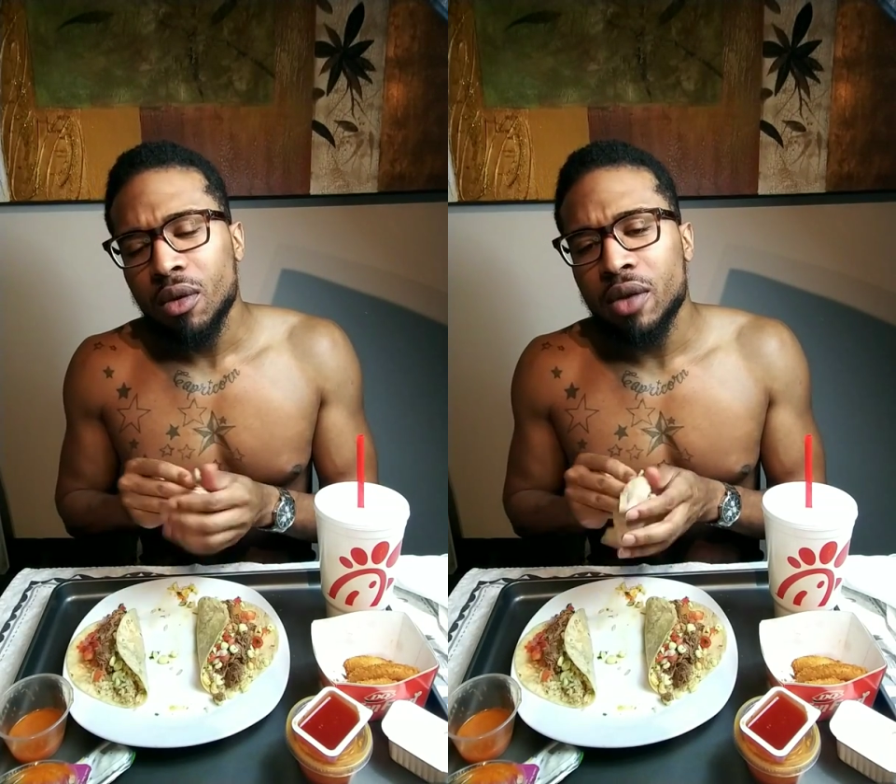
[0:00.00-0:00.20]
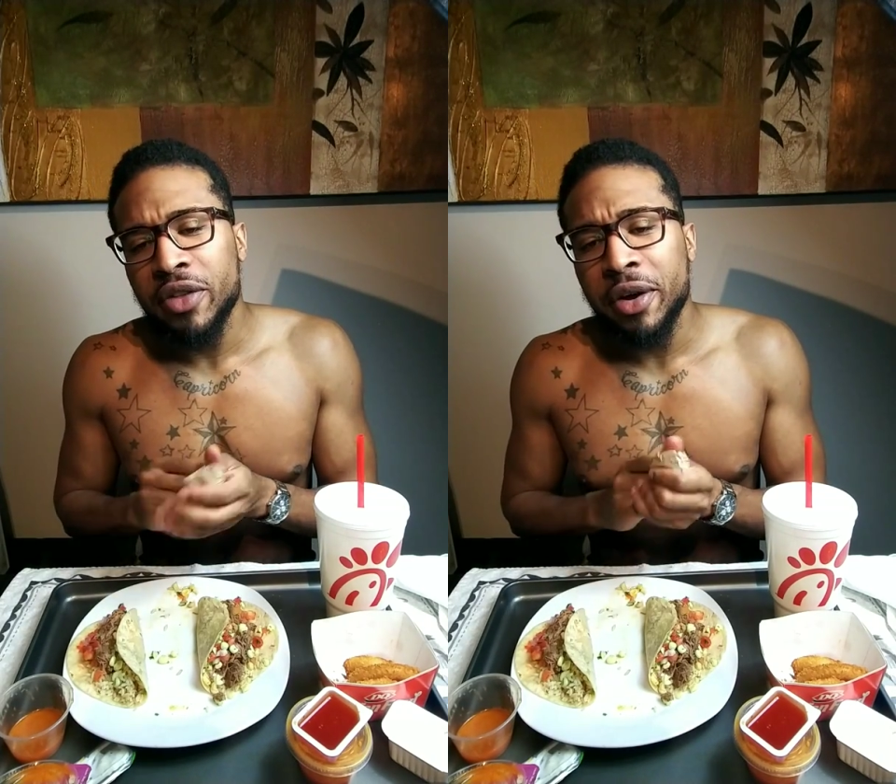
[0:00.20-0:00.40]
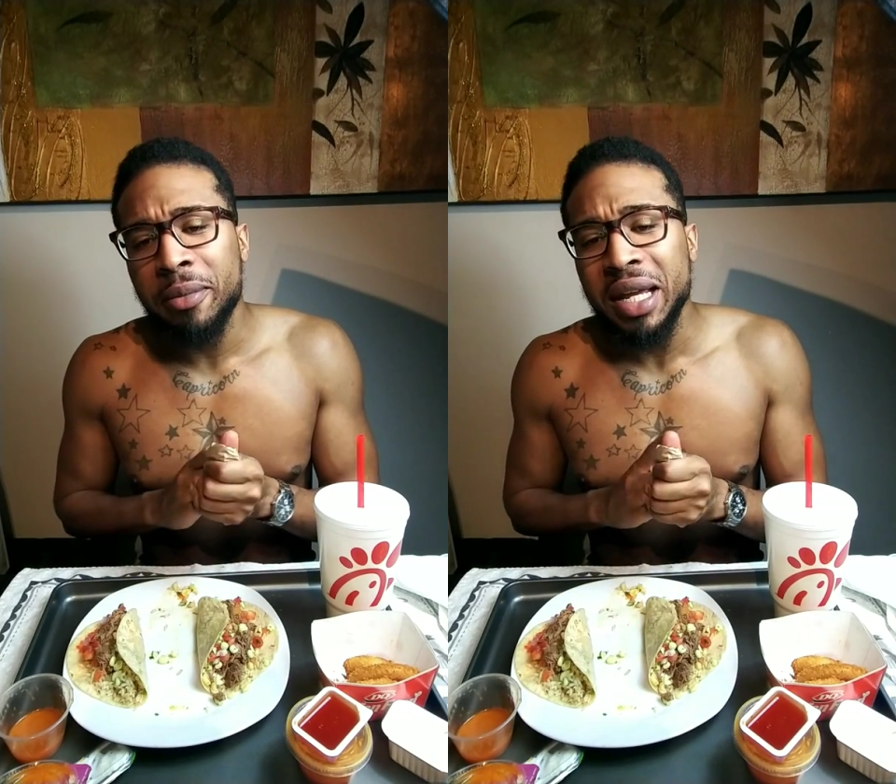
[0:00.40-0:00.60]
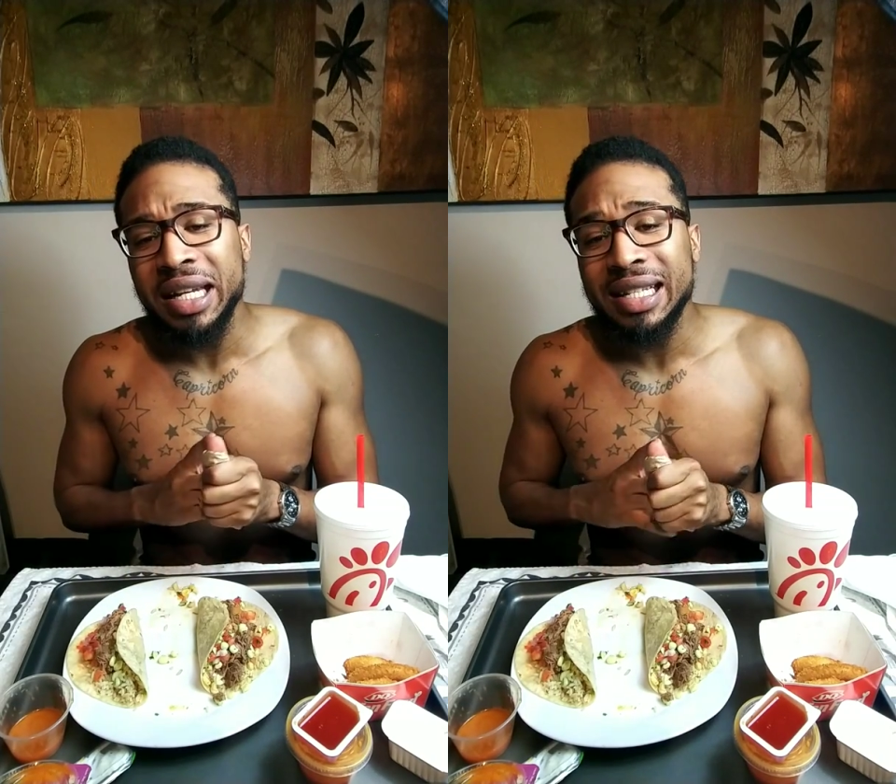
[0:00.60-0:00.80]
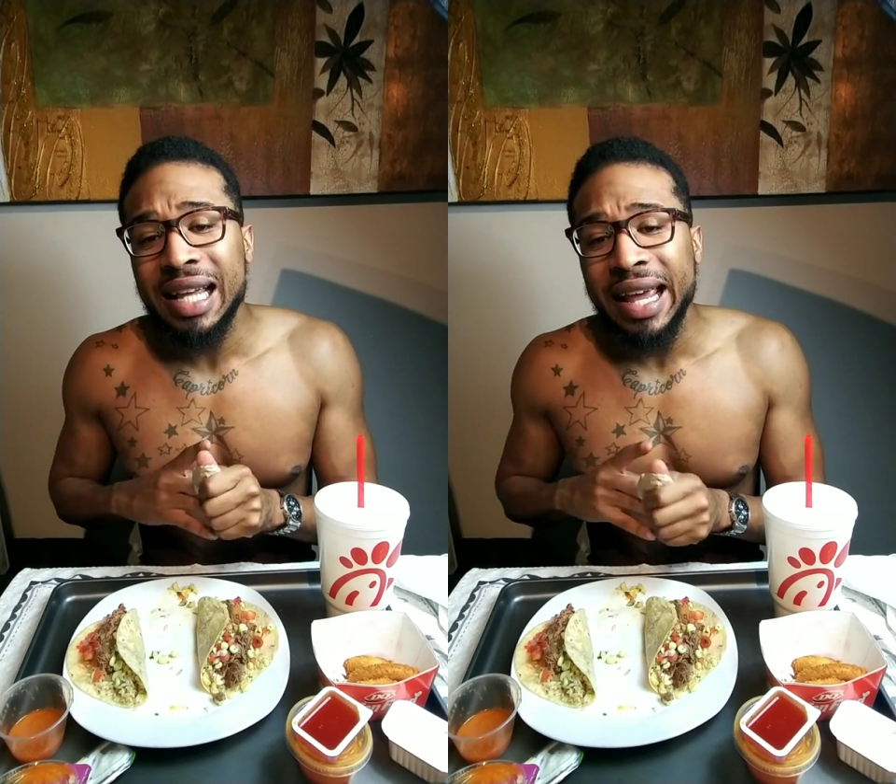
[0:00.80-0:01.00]
that are being
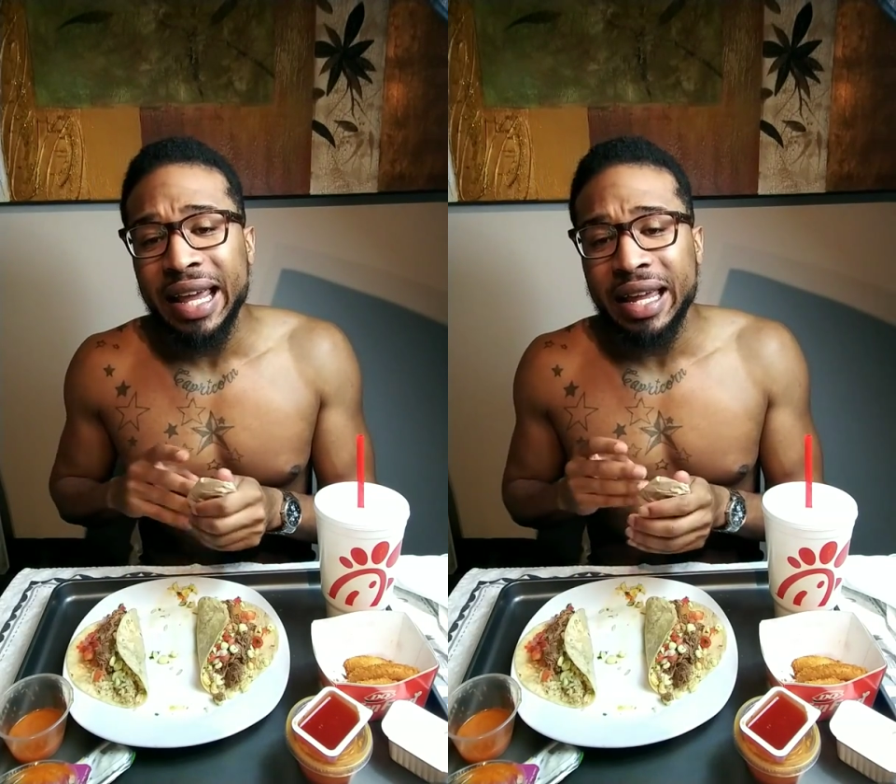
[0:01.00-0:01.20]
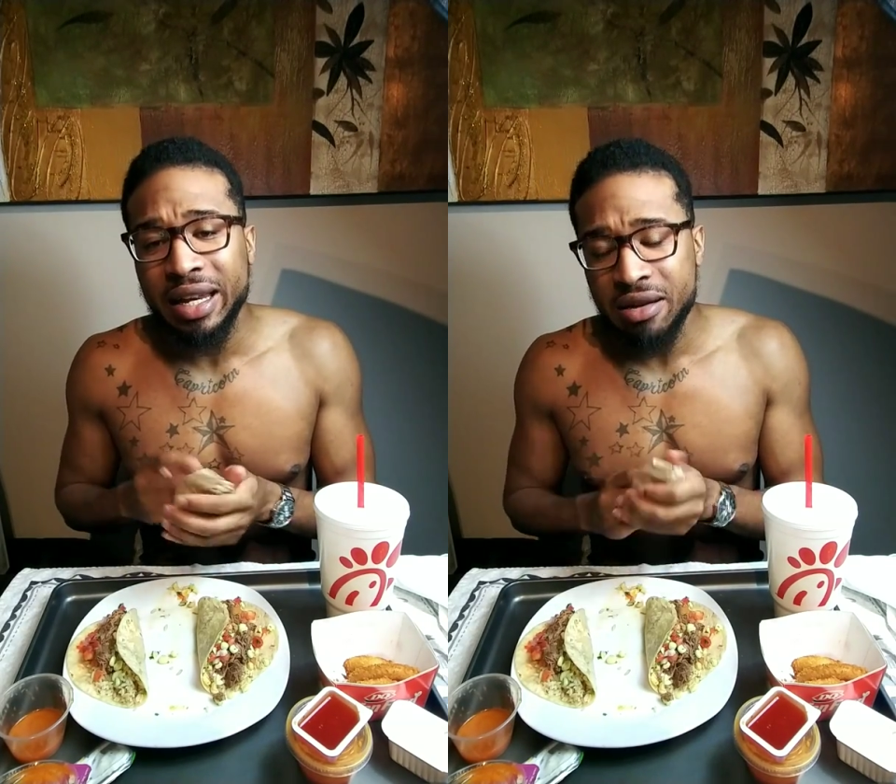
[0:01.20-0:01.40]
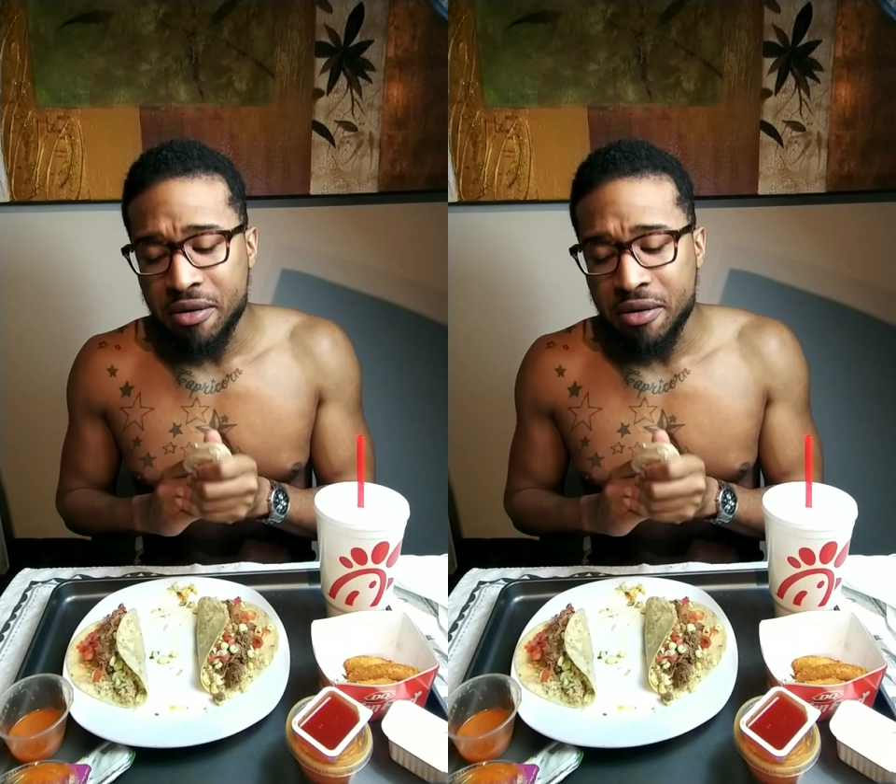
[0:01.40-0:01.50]
detained?